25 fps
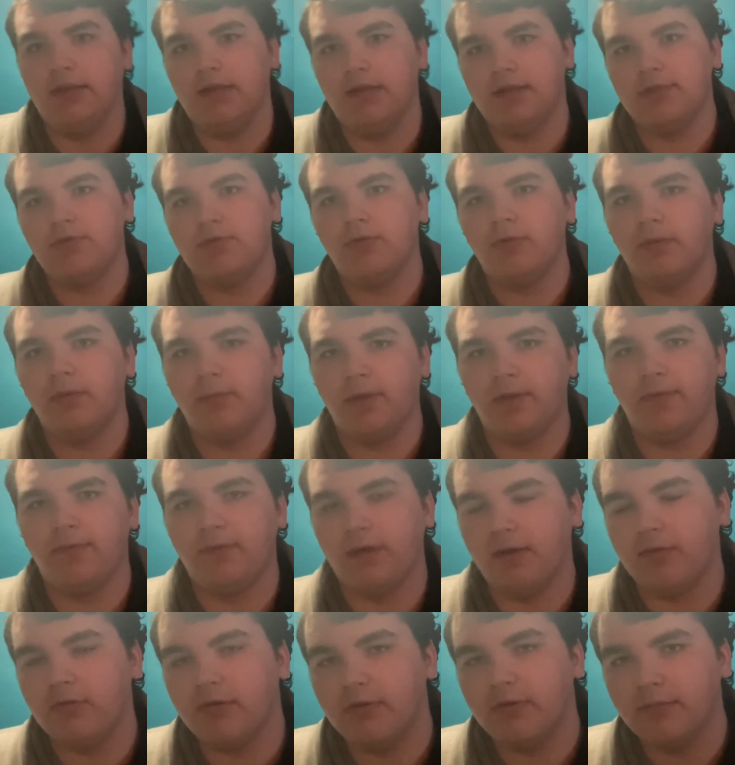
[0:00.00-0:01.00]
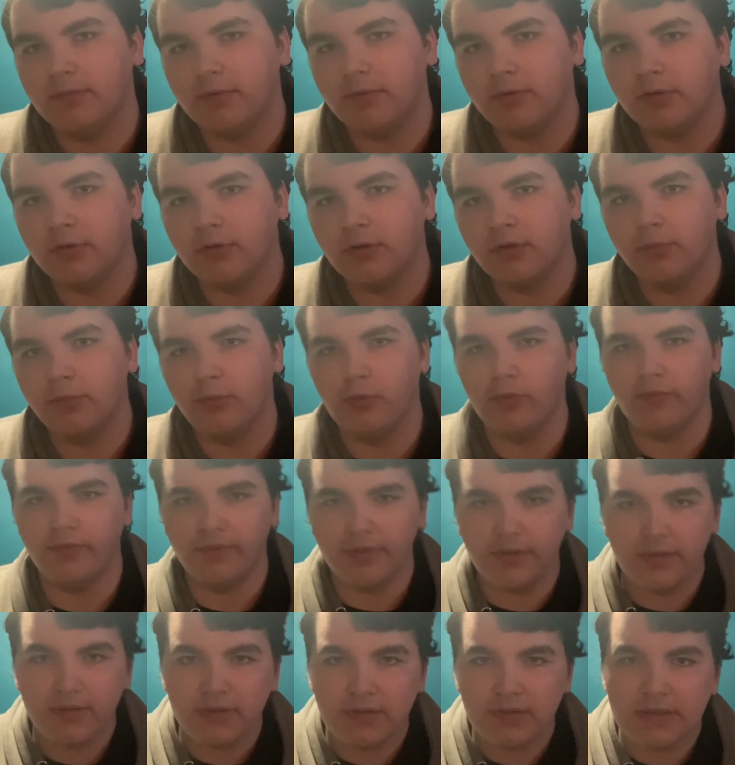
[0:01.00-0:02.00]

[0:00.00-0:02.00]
It's one of my favorite horror movies.